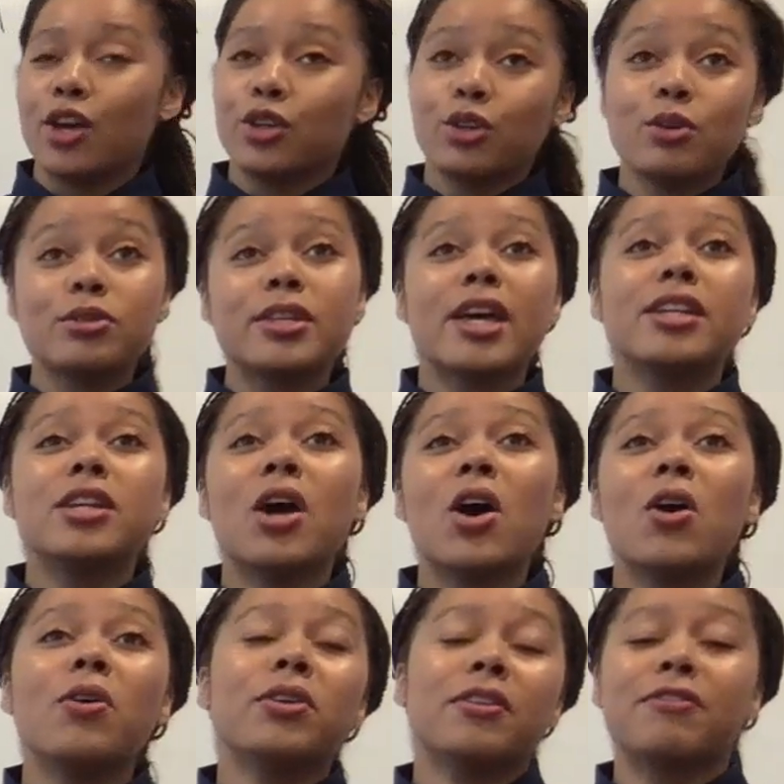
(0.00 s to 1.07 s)
You said
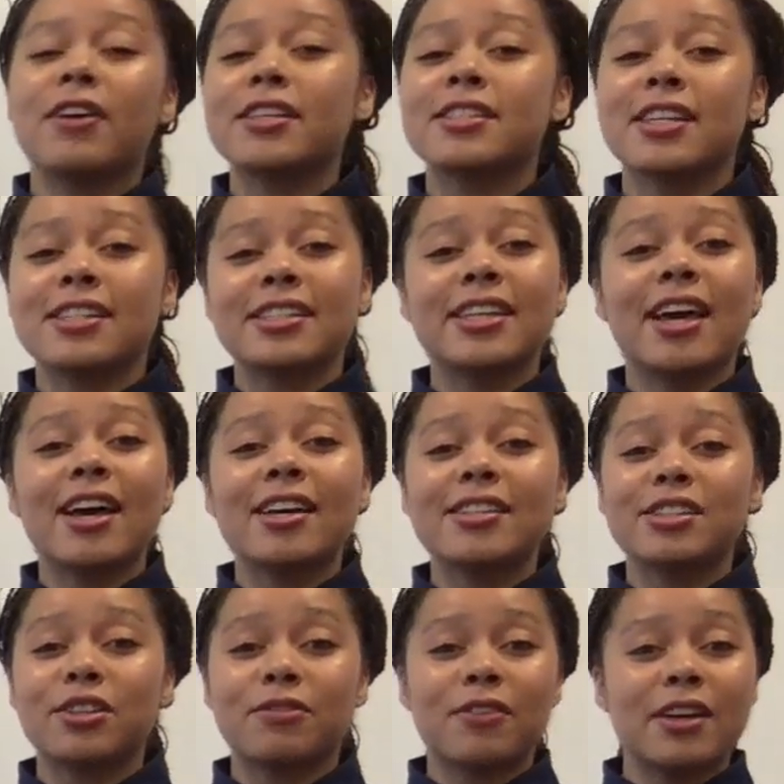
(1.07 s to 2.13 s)
no, your friend says
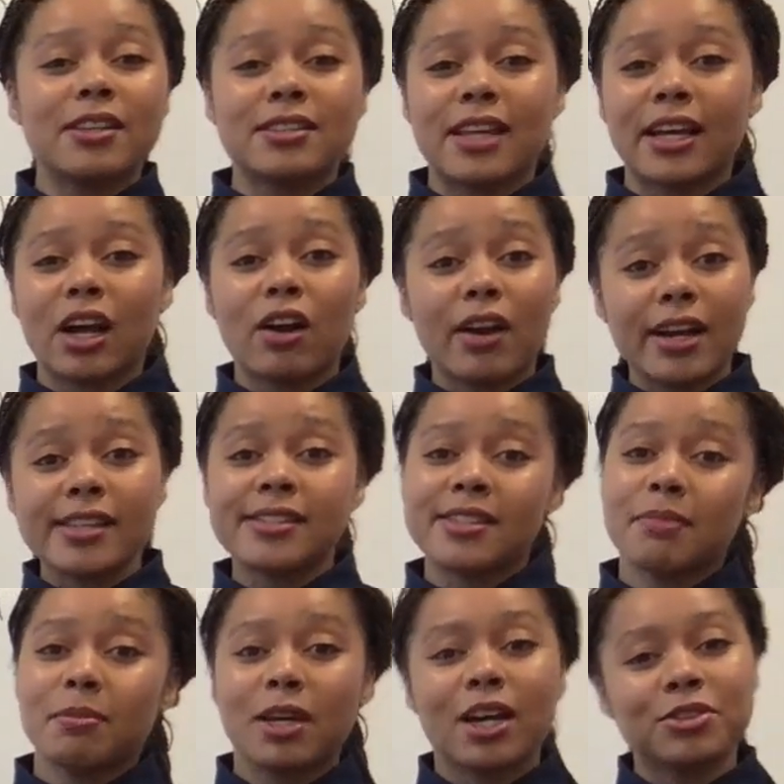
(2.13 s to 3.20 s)
yes, your friend like, all right,
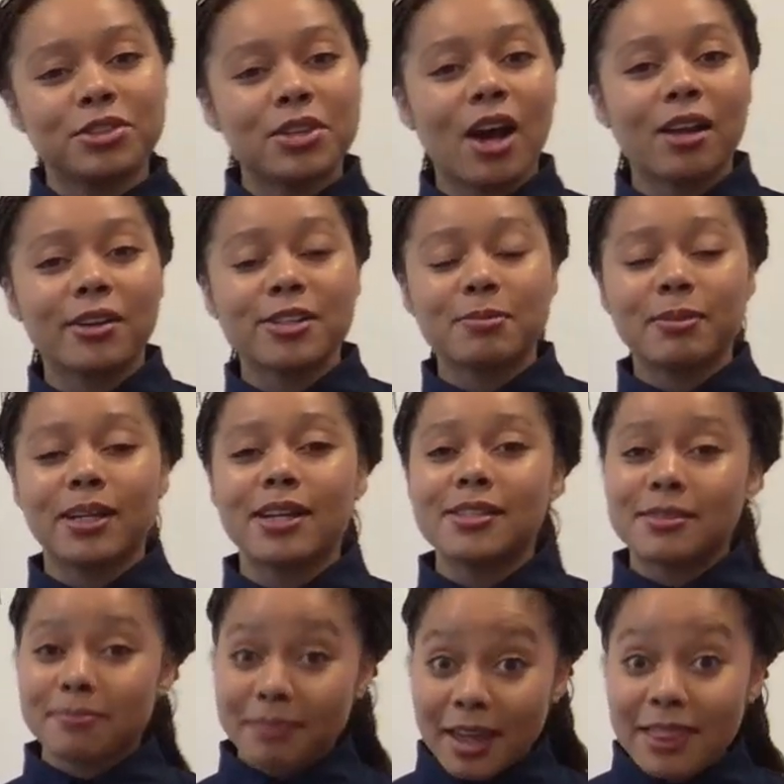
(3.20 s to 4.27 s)
send me $100 because
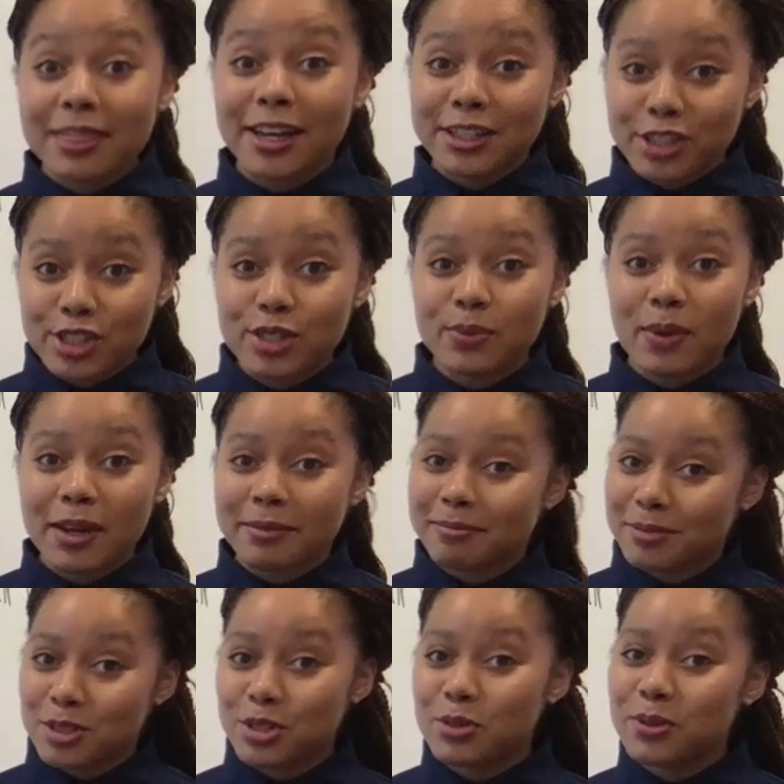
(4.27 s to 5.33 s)
they just won
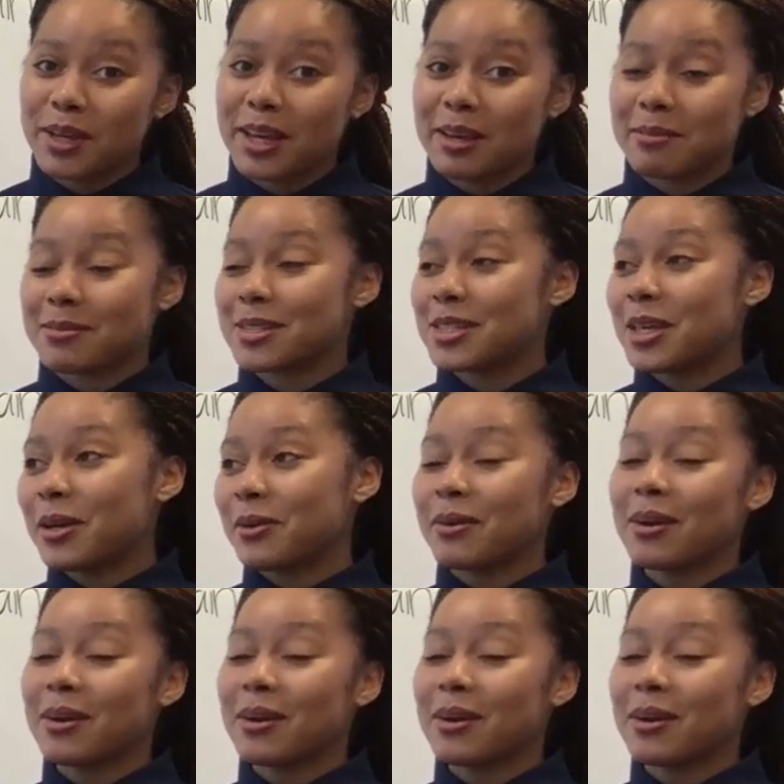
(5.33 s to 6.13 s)
two games, so